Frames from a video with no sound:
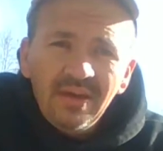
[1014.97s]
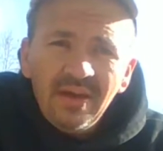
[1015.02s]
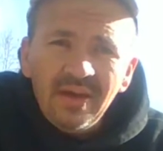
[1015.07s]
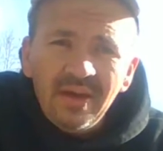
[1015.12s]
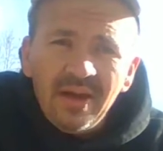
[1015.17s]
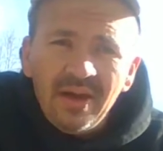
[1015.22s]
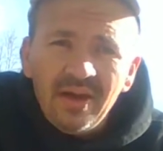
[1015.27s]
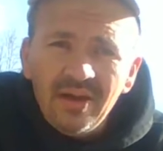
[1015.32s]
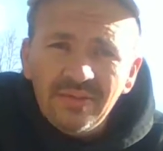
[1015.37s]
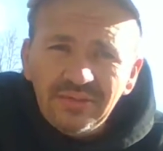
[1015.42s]

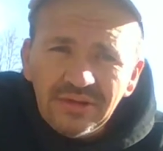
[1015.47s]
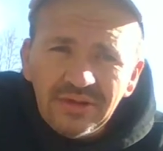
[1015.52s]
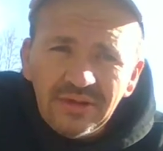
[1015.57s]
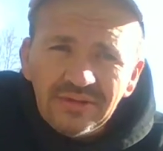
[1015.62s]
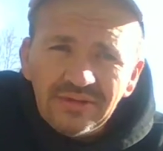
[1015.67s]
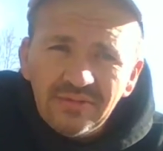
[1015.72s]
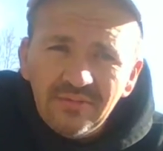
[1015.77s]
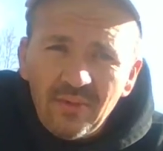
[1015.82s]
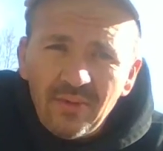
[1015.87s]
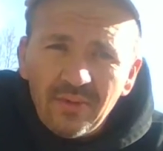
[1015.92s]
I hope to get
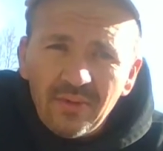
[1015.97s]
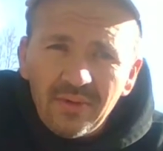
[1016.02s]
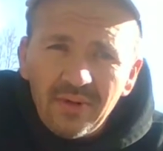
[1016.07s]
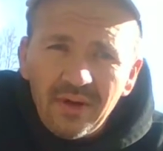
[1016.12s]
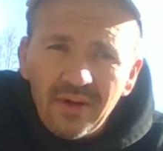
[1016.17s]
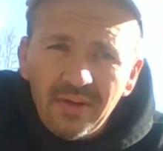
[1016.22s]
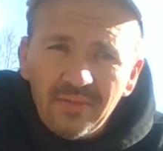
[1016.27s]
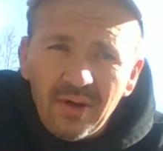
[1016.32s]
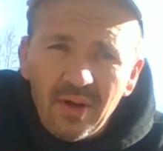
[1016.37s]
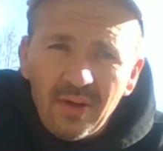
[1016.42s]
some more
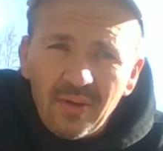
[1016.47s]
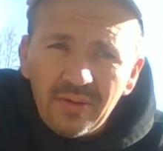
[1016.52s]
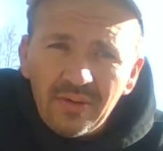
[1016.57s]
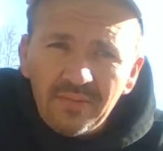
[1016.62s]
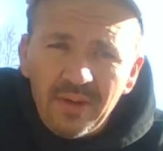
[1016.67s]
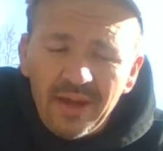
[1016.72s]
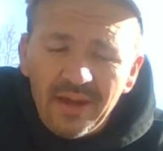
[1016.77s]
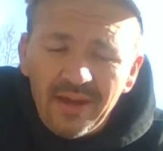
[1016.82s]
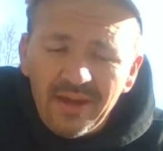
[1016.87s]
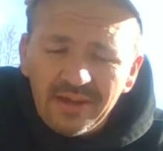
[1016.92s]
um, older
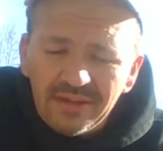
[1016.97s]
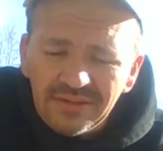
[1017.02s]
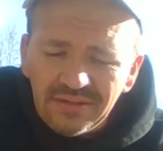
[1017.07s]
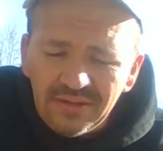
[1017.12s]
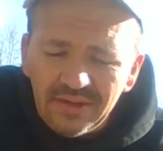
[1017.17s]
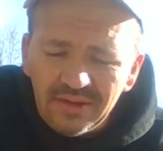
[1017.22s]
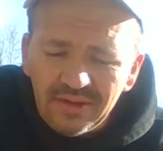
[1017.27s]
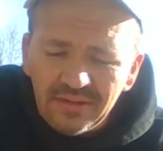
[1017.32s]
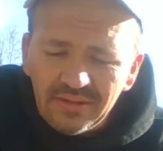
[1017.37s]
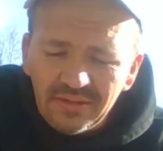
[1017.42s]
packs,
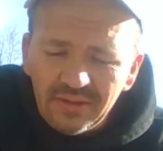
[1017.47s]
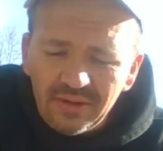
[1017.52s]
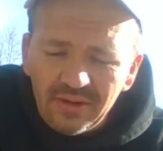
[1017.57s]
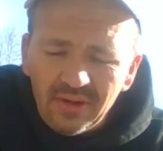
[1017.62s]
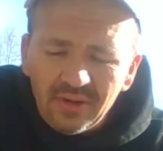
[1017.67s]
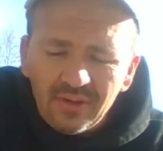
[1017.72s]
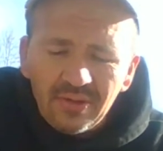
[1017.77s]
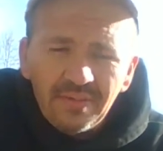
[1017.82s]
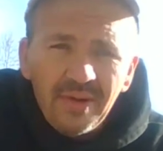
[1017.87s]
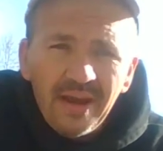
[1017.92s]
uh, little
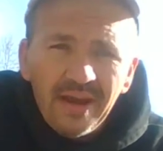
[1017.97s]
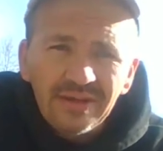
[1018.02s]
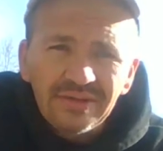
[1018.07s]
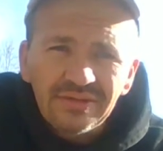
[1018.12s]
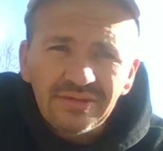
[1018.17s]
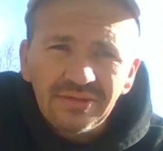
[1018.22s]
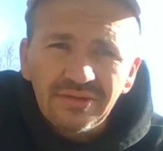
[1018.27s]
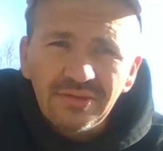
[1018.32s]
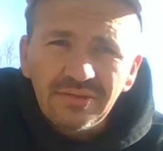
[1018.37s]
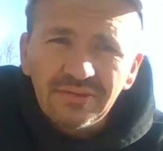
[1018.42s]
older packs
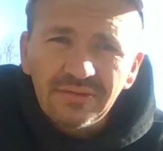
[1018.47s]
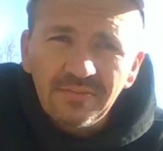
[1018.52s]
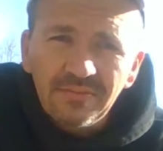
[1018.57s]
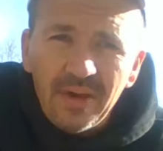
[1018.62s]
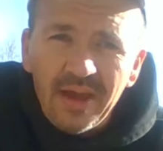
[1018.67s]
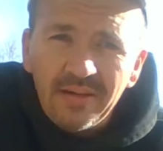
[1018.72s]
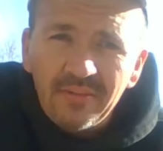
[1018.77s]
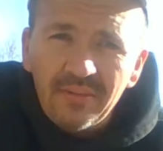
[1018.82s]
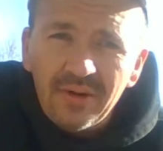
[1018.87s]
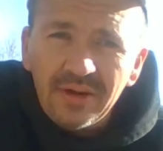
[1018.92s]
to do some
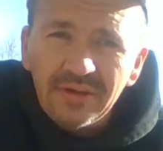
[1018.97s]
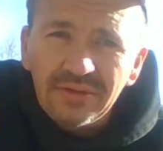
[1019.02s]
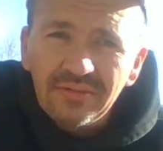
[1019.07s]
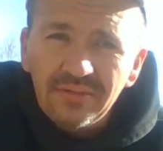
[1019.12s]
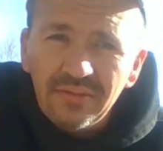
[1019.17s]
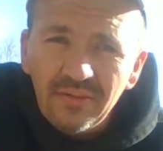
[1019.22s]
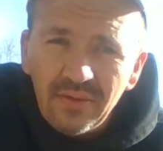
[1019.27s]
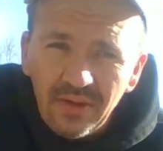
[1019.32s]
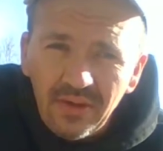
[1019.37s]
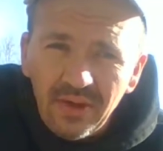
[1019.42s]
pack breaks
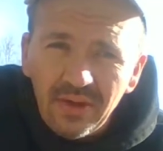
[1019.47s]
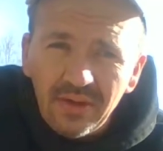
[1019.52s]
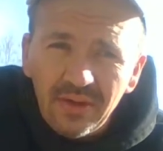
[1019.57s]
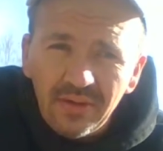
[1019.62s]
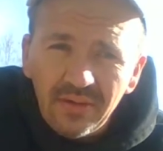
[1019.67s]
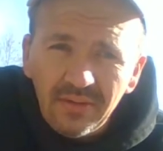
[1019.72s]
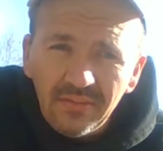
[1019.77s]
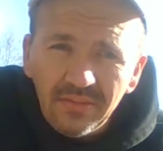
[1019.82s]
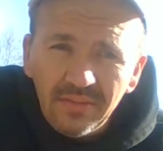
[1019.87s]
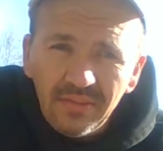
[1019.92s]
uh,
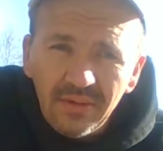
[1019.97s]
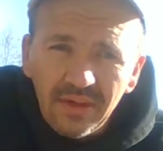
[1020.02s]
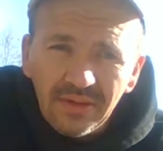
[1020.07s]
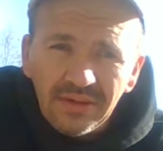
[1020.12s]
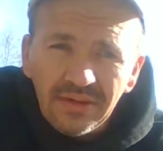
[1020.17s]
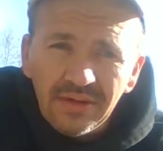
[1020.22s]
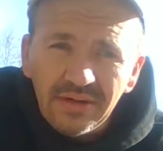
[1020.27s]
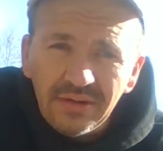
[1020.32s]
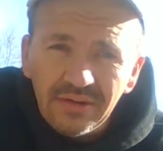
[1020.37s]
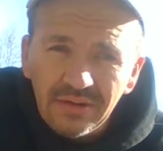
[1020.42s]

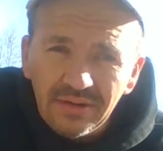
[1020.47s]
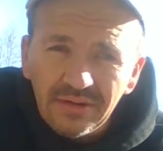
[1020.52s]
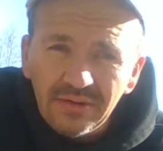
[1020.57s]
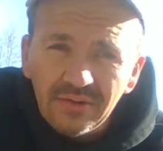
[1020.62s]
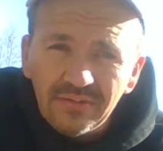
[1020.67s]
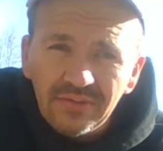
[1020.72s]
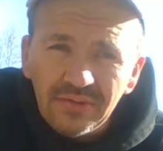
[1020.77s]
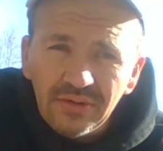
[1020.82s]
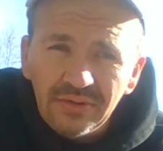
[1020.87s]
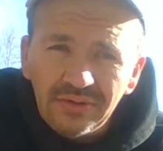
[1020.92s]
again in the
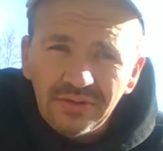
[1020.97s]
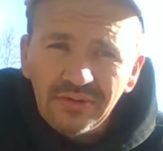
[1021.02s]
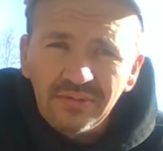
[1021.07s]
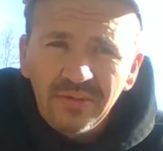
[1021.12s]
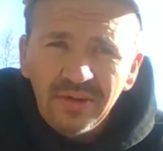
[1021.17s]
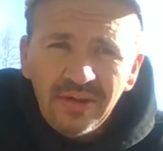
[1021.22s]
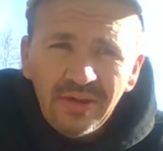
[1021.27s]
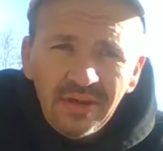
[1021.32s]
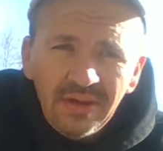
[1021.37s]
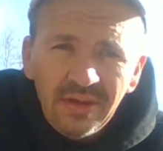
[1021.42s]
near future.
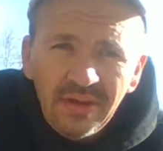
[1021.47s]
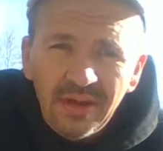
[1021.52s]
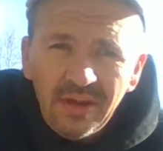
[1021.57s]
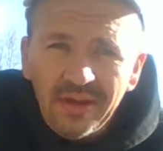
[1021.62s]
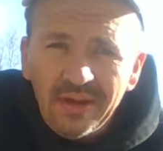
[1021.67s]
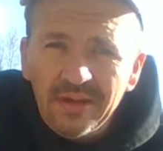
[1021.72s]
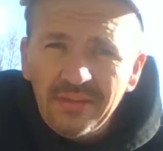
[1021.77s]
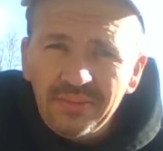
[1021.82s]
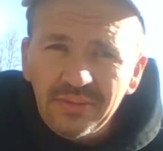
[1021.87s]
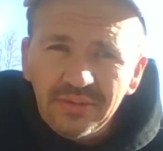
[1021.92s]

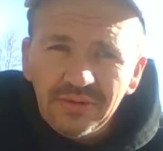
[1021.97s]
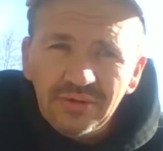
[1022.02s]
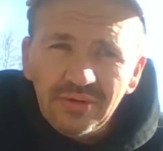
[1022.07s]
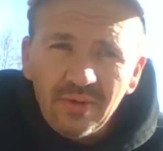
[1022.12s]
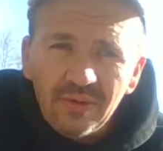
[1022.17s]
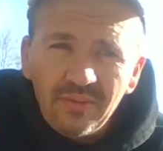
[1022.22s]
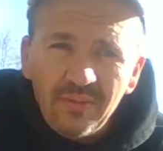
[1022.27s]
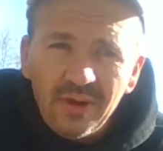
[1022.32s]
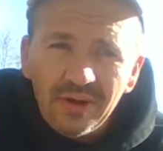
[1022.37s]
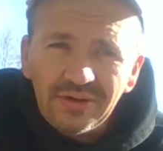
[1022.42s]
Hope you
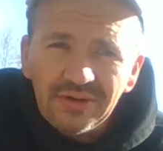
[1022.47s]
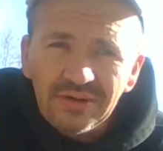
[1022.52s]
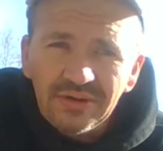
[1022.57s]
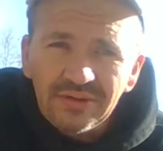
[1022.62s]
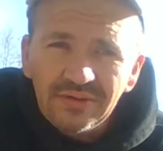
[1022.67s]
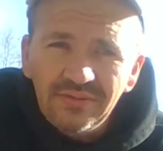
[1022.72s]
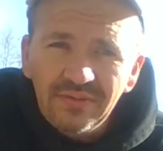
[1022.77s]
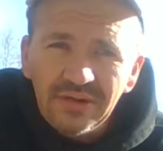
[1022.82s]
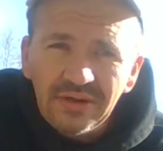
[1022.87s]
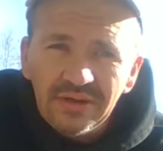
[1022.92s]
enjoyed watching
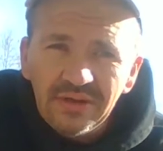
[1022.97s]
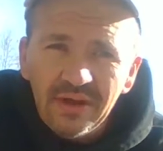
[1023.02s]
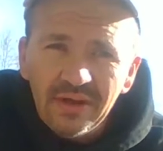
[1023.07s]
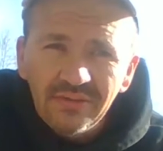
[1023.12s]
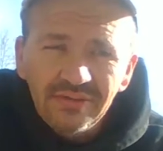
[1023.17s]
this video.